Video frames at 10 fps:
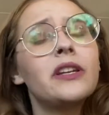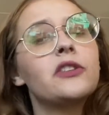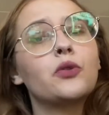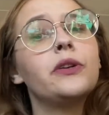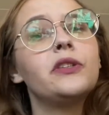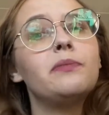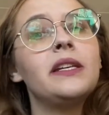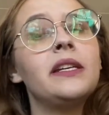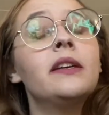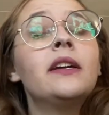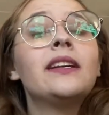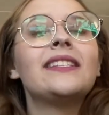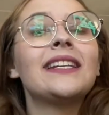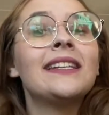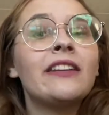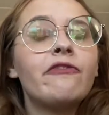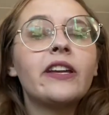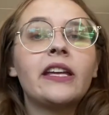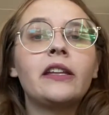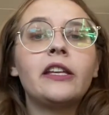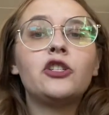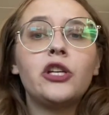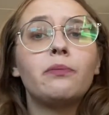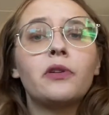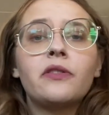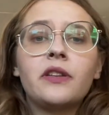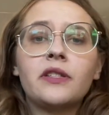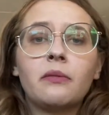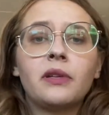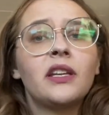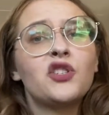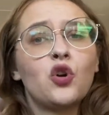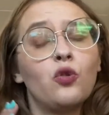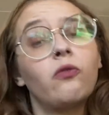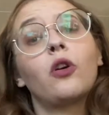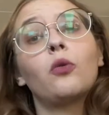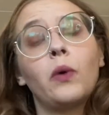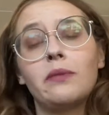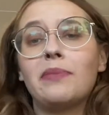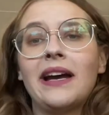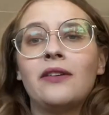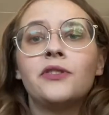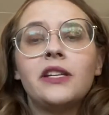it's going to be significantly cheaper than something that's over 1 pound.